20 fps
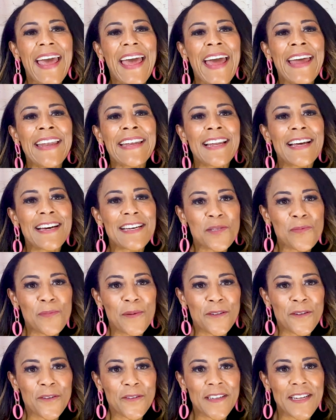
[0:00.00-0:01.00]
And last
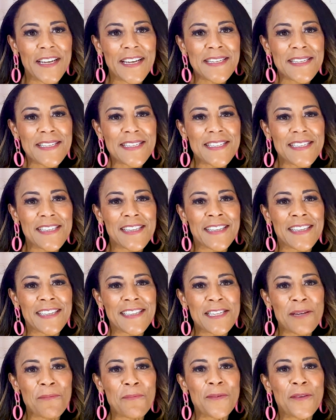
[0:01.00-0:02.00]
but not least, the
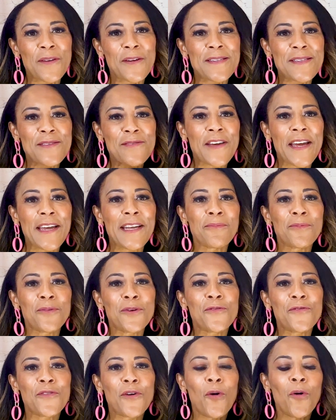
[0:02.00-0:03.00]
tip that is
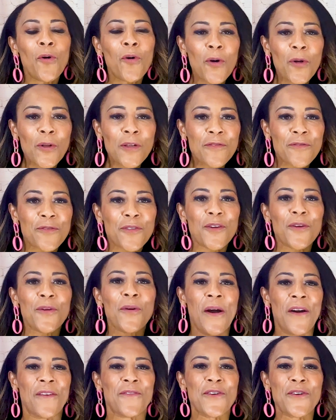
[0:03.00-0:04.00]
available for all of you,
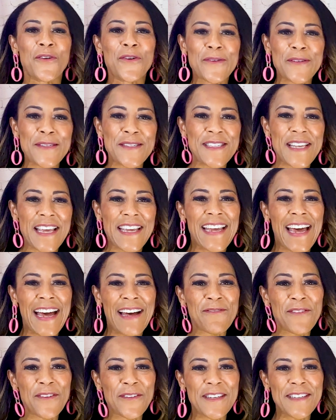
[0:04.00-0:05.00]
of course,
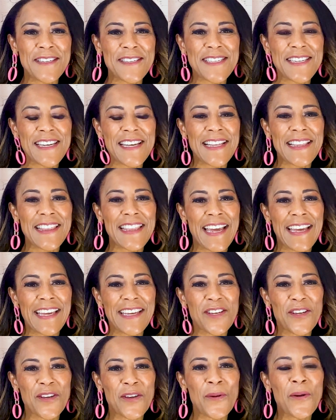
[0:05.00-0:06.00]
for listening,
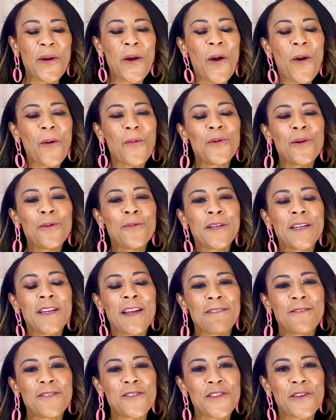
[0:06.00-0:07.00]
thank you. We would
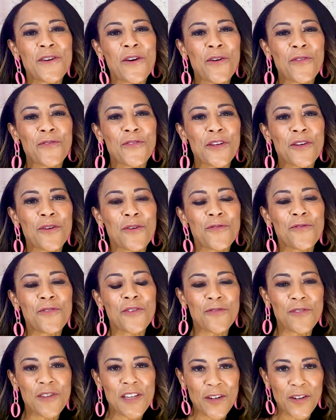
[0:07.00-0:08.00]
love to offer you
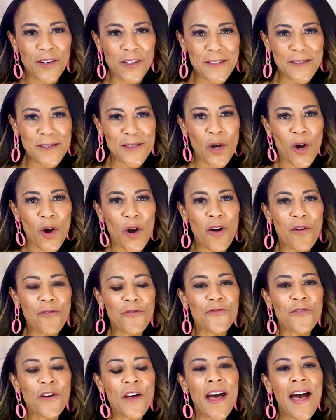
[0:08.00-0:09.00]
$50 off
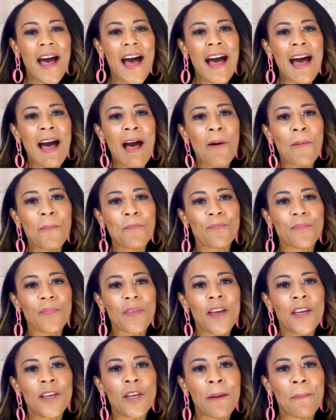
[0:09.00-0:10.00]

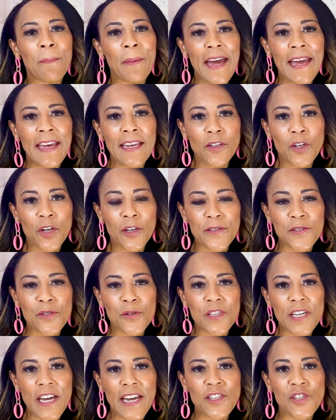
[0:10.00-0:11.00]
a paid
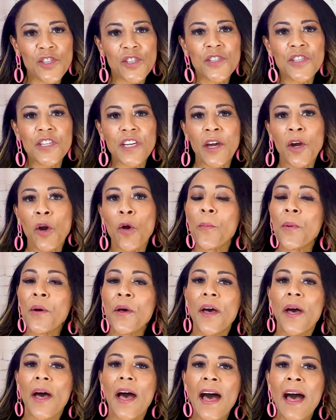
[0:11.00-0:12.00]
consultation to help
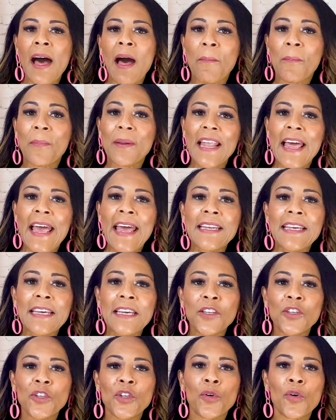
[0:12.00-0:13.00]

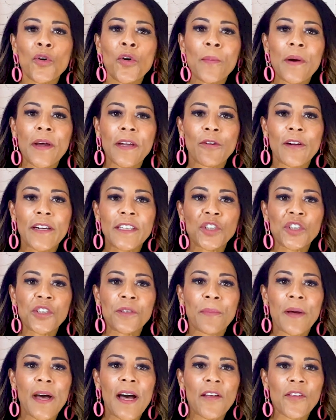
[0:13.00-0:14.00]
planning your
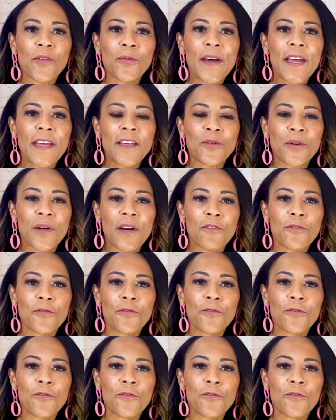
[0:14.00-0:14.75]
migration pathway. You'll have